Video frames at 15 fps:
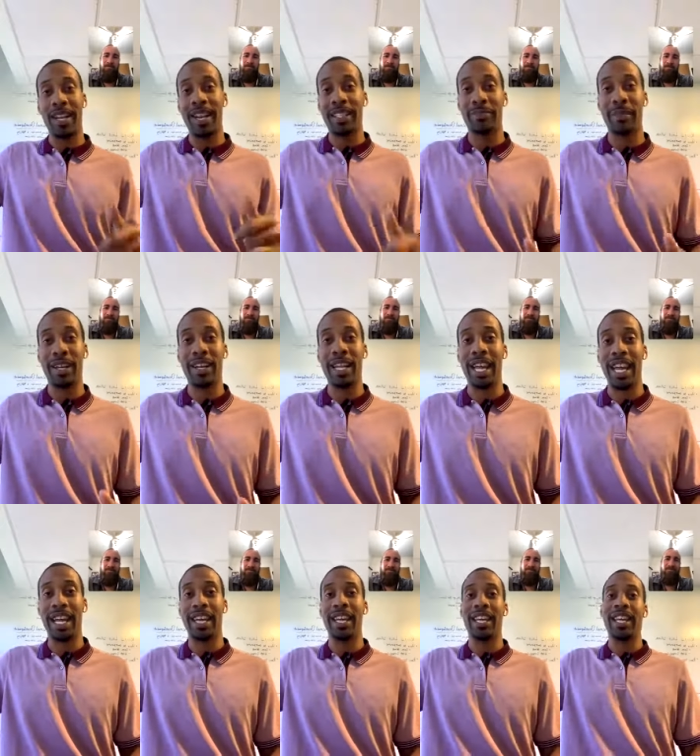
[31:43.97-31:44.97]
next
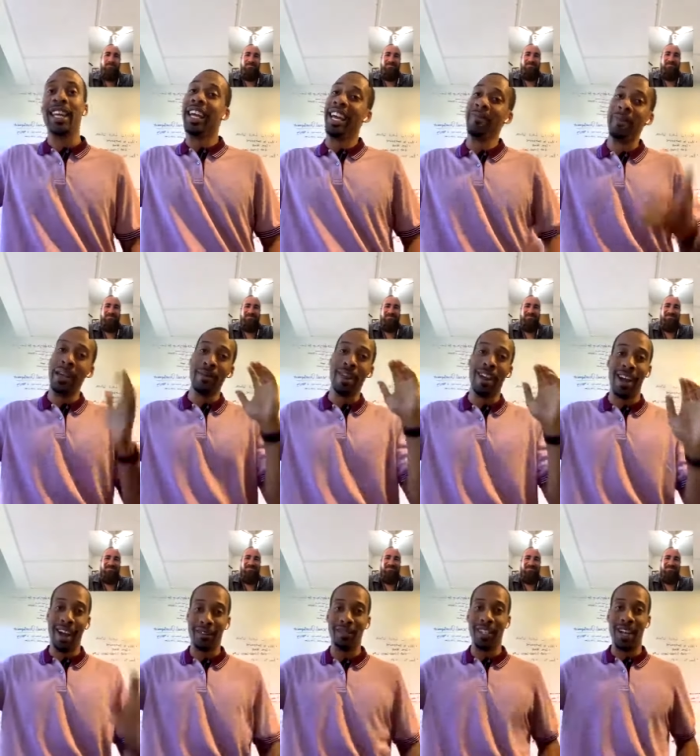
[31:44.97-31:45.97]
Monday, and maybe I'll
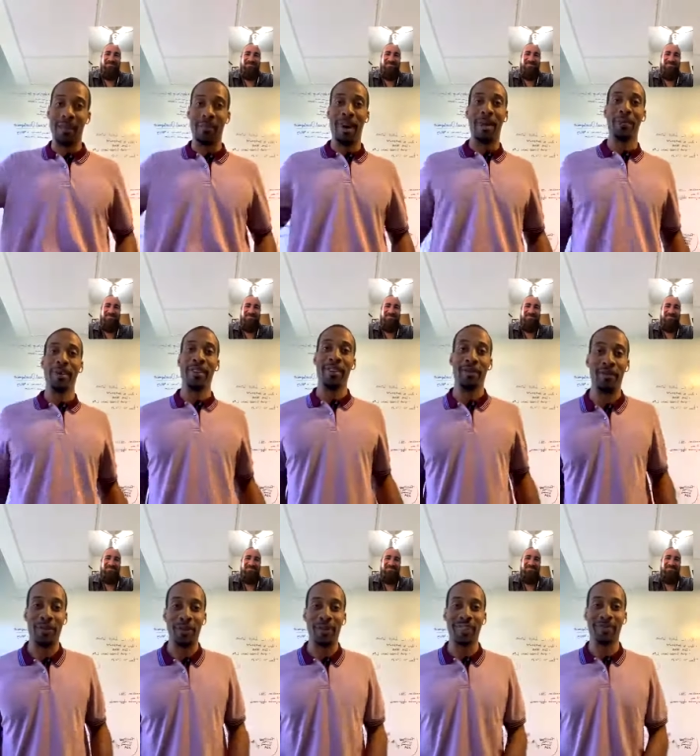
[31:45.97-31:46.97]
have John pop in
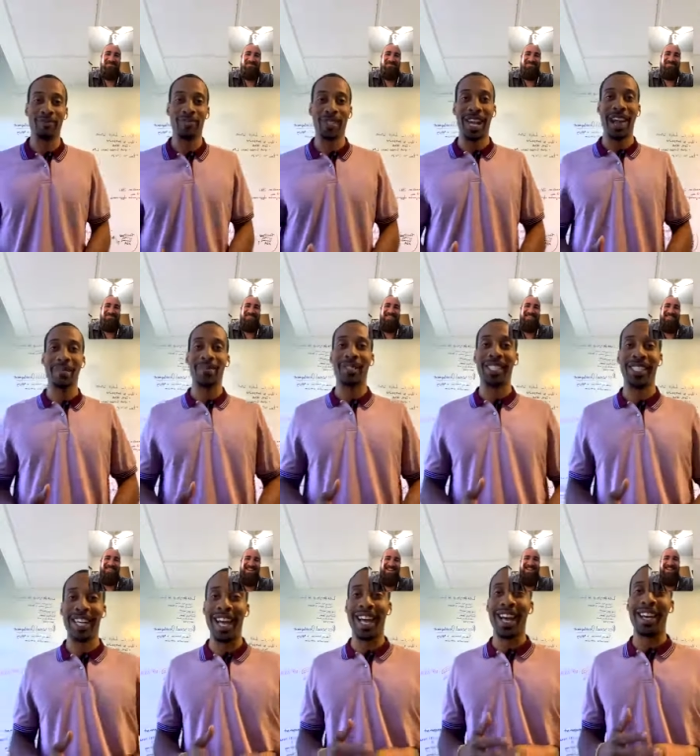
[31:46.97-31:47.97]
from a time to
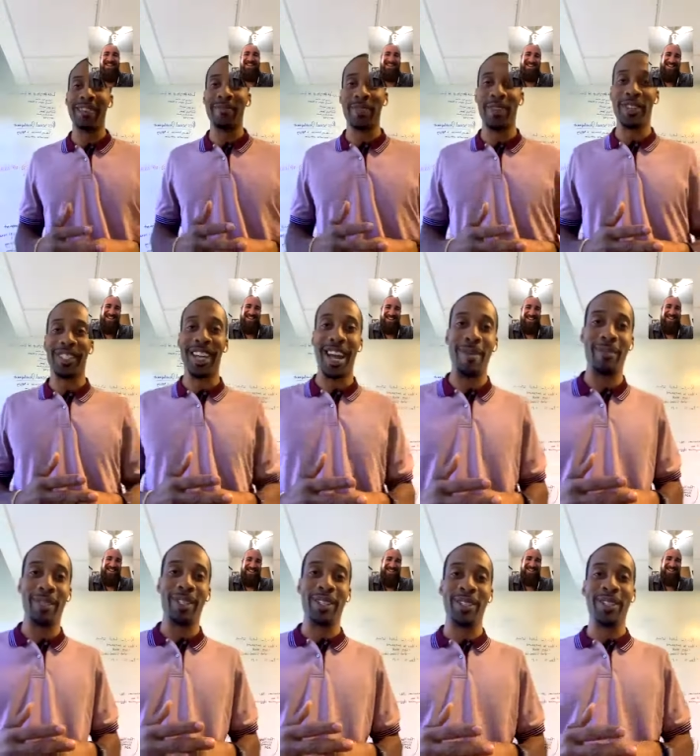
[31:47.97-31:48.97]
time or a time
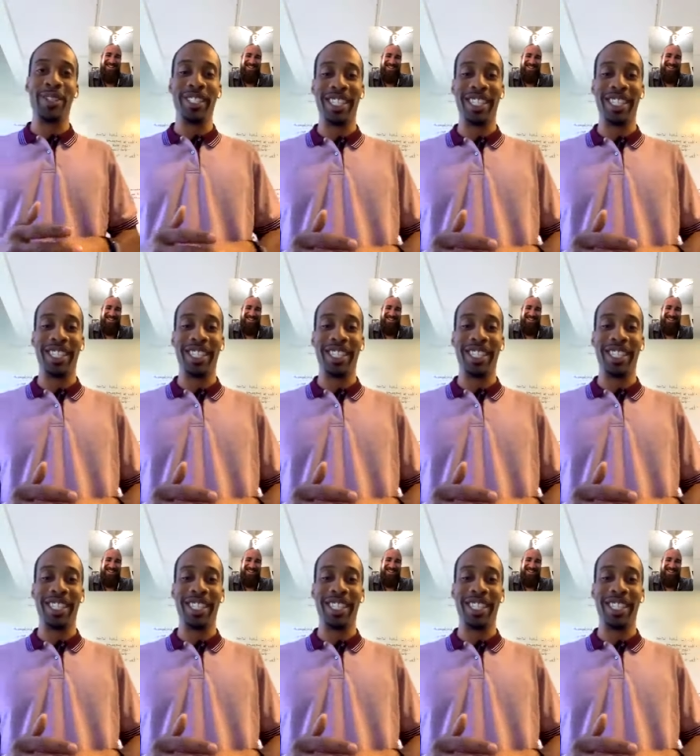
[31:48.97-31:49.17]
or two.